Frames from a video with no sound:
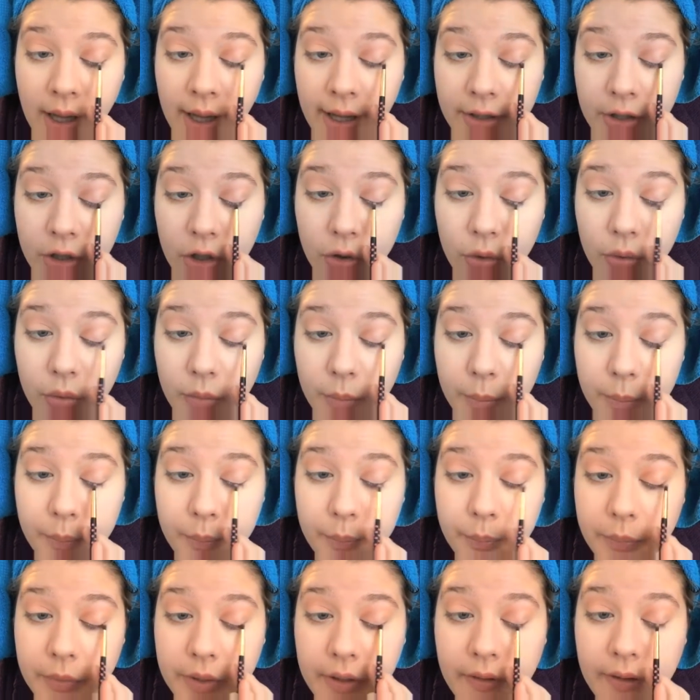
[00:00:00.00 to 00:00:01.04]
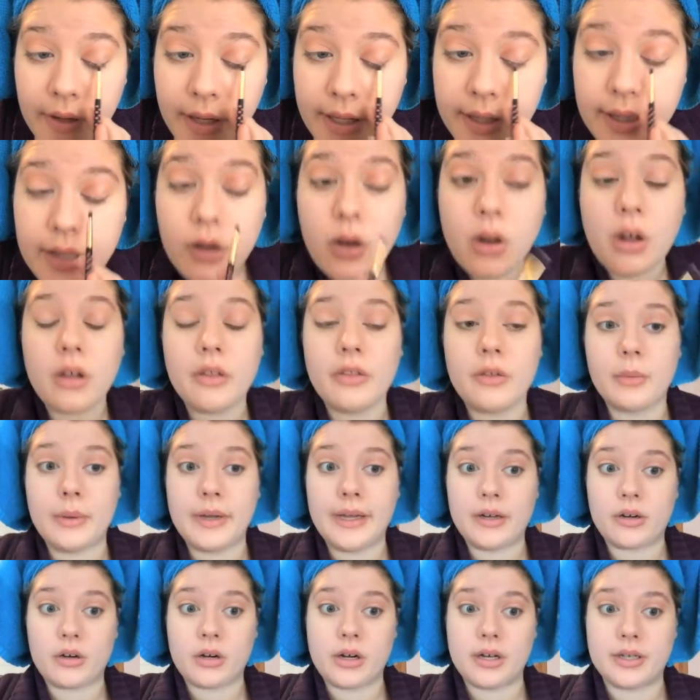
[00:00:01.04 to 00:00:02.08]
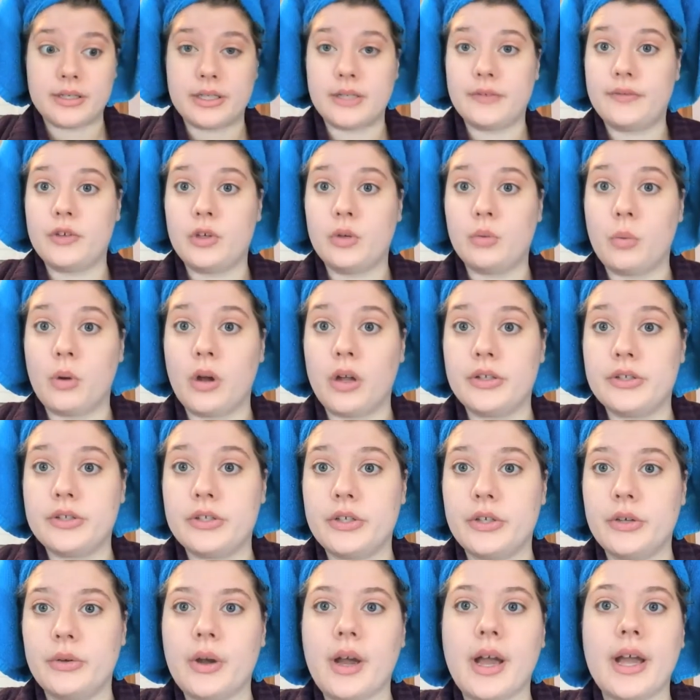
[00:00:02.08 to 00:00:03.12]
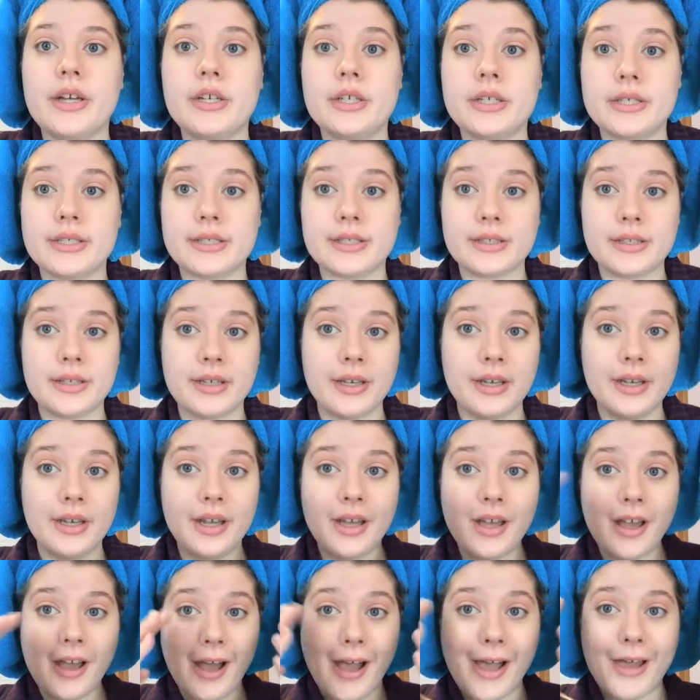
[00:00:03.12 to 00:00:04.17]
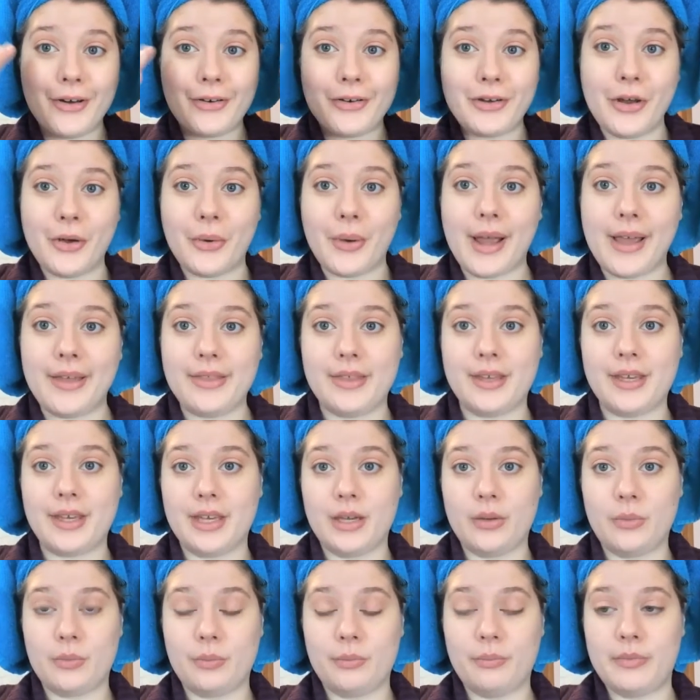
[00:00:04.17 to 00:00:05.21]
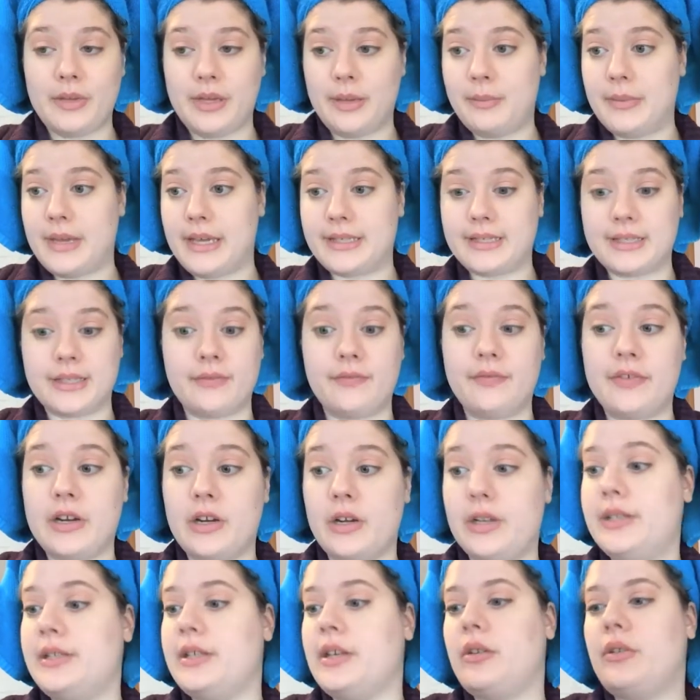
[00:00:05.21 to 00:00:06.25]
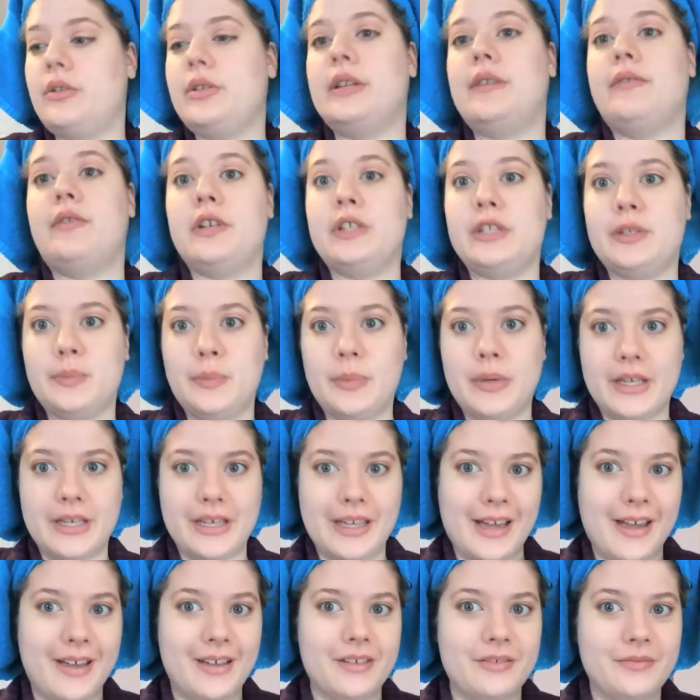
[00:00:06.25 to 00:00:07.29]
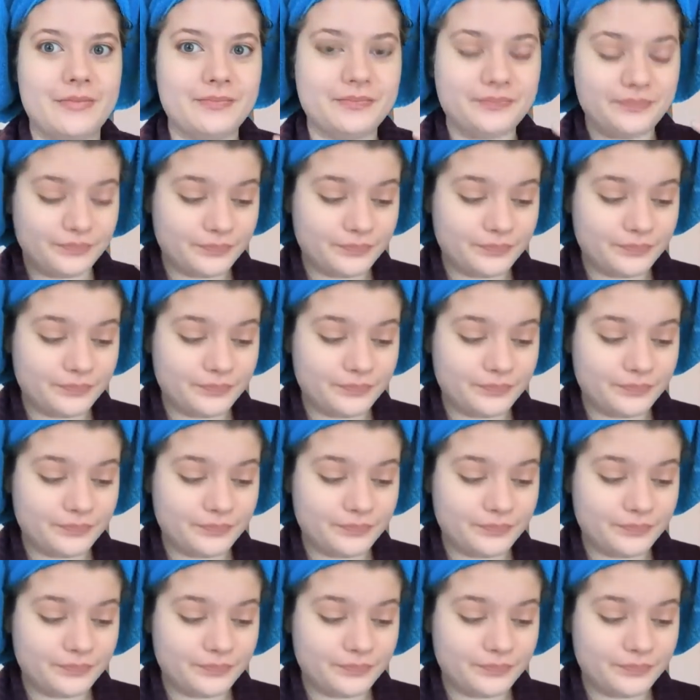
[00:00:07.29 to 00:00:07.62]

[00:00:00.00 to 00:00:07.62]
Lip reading: And you can take it all the way across if you want to. I don't know. I think it makes a very subtle difference, but yet